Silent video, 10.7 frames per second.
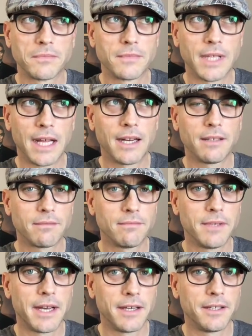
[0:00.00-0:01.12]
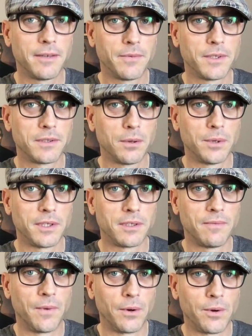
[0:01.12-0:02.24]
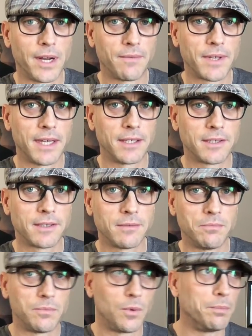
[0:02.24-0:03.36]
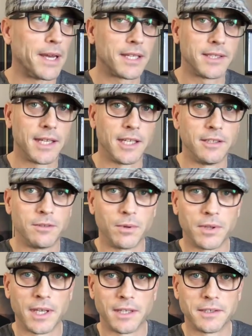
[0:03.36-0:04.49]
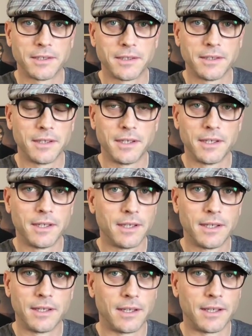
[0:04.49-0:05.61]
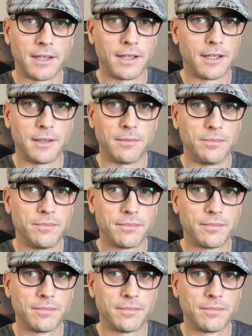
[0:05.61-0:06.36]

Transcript: lot of lot of different stories. Photographed Kiss. Went backstage with Kiss. Um,